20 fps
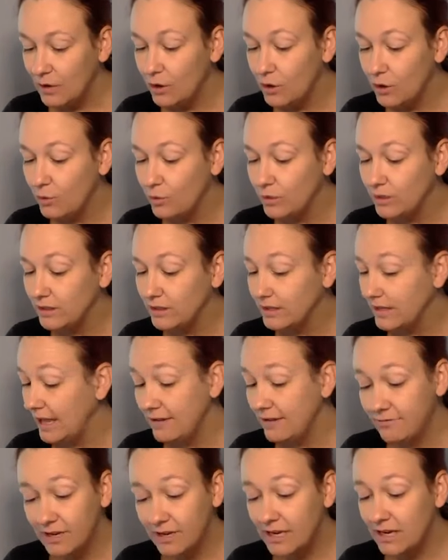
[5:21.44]
who would,
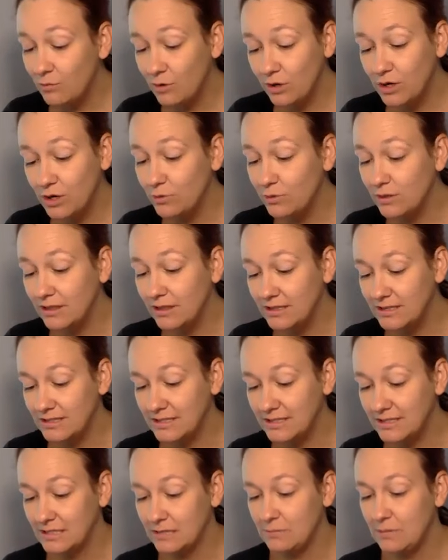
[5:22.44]
anyone who would
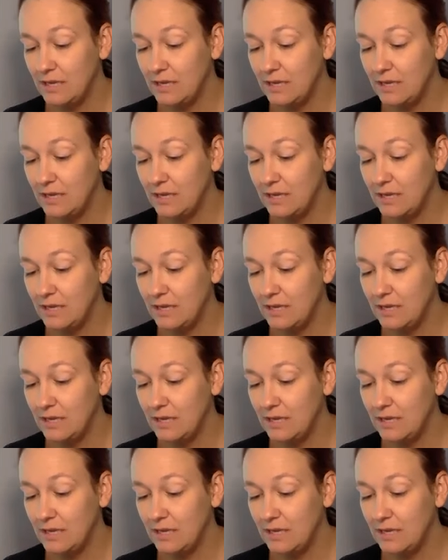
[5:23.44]
listen to